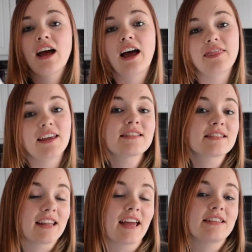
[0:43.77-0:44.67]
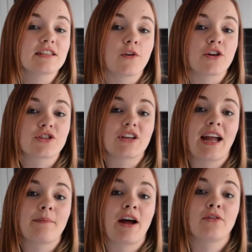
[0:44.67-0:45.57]
and this, the latest version,
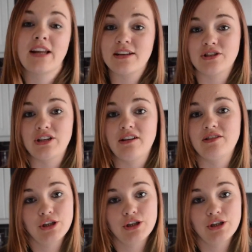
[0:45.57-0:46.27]
came out last year in